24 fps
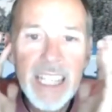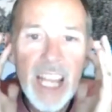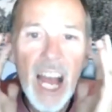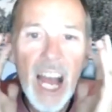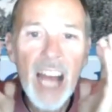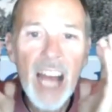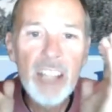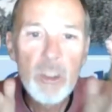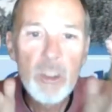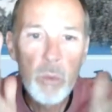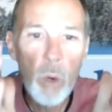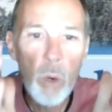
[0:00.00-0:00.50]

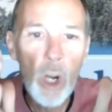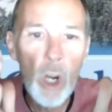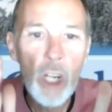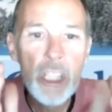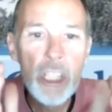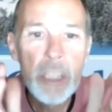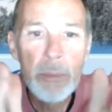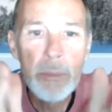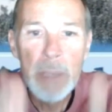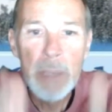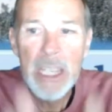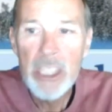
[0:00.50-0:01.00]
God's
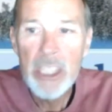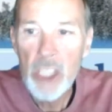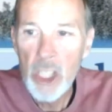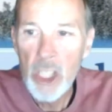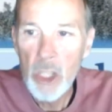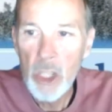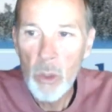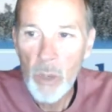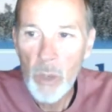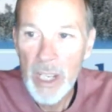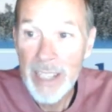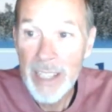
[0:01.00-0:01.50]
word speak
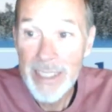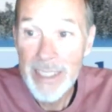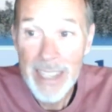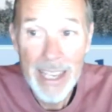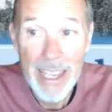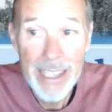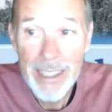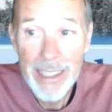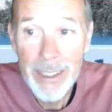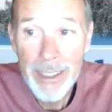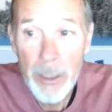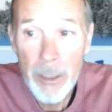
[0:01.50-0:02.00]
to you. Because
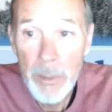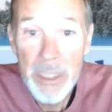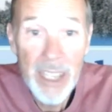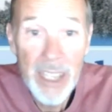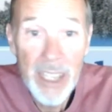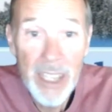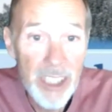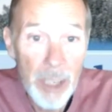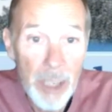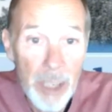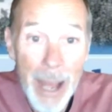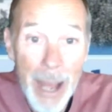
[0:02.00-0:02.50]
let me
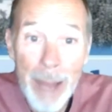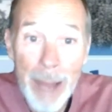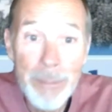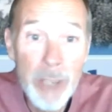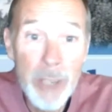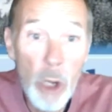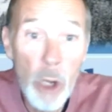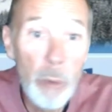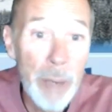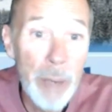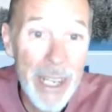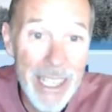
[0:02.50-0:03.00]
tell you something,
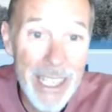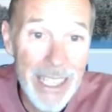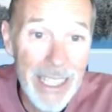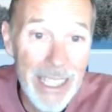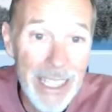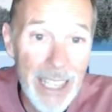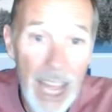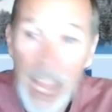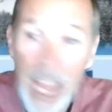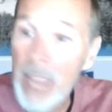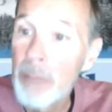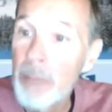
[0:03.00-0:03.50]
I'm nobody.
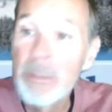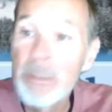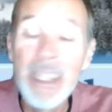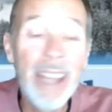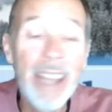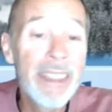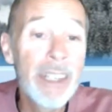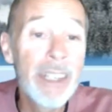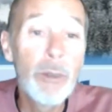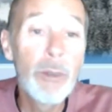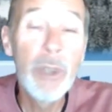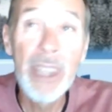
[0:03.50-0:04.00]
I am
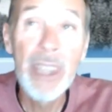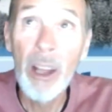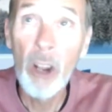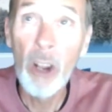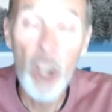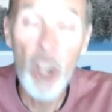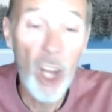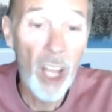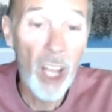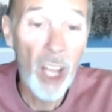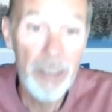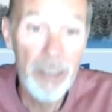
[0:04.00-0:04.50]
nothing
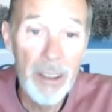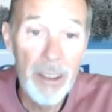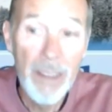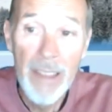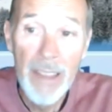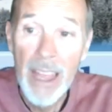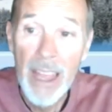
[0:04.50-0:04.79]
without God.